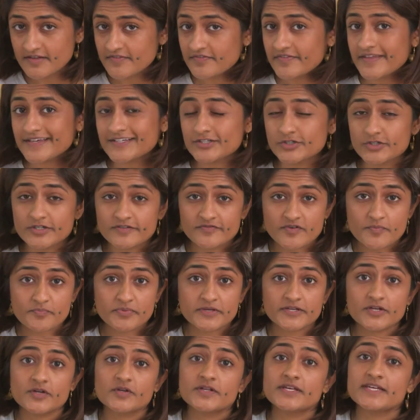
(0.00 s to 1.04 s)
they could have
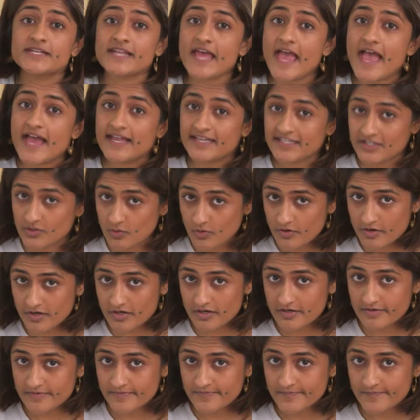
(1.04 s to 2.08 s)
appeared in any
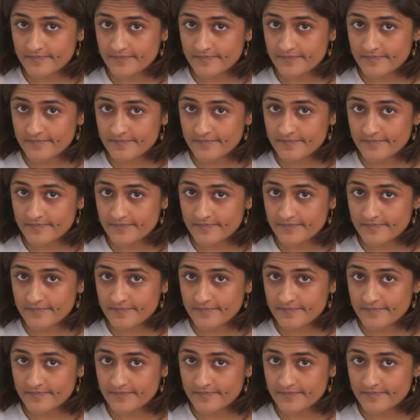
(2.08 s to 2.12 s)
order.